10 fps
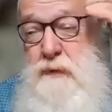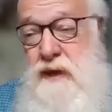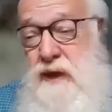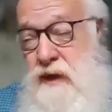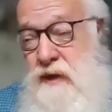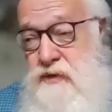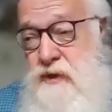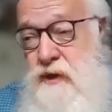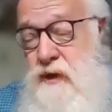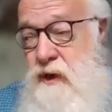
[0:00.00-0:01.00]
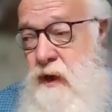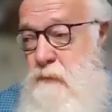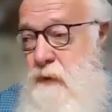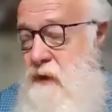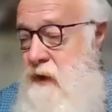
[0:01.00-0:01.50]
It was a big case
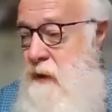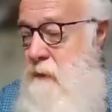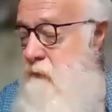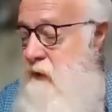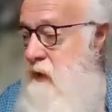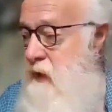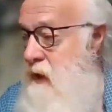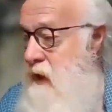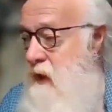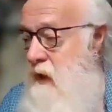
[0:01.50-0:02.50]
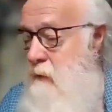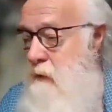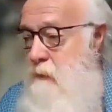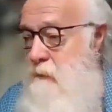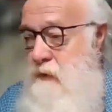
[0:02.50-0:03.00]
up in the
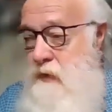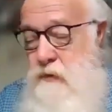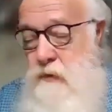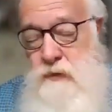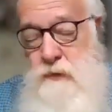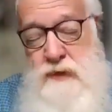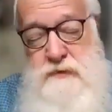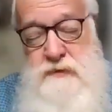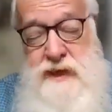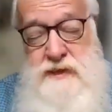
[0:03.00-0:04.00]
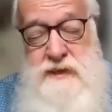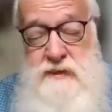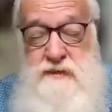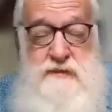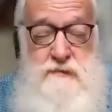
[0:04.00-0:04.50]
Northwest. It was
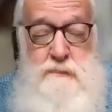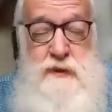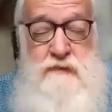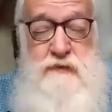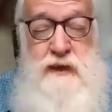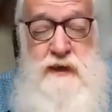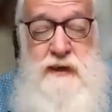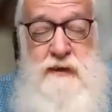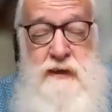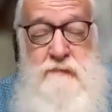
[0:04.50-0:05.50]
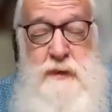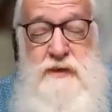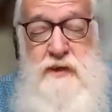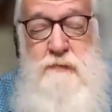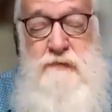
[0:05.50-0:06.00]
actually, this is pretty funny. I've
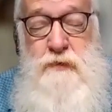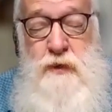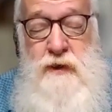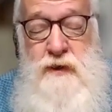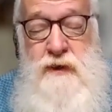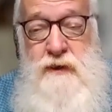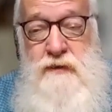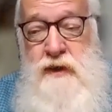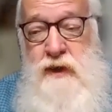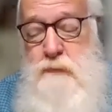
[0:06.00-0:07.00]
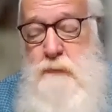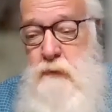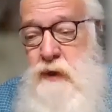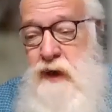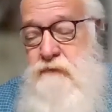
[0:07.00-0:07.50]
mentioned it before. The
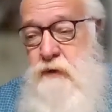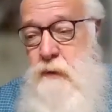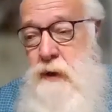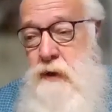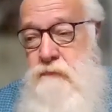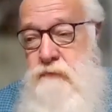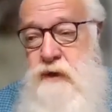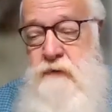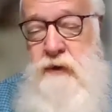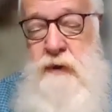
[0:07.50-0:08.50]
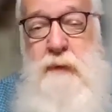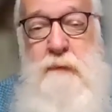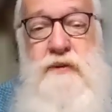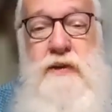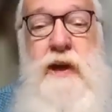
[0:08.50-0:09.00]
government went after about 7 or 8
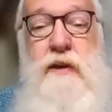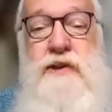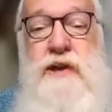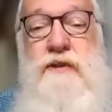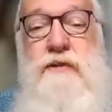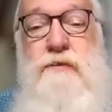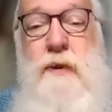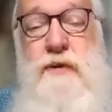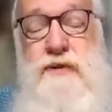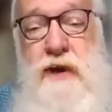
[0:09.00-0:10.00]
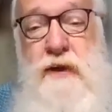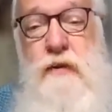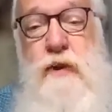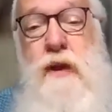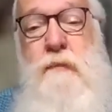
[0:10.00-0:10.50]
members of the Hells Angels
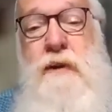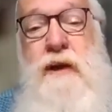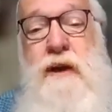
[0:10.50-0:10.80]
motorcycle club,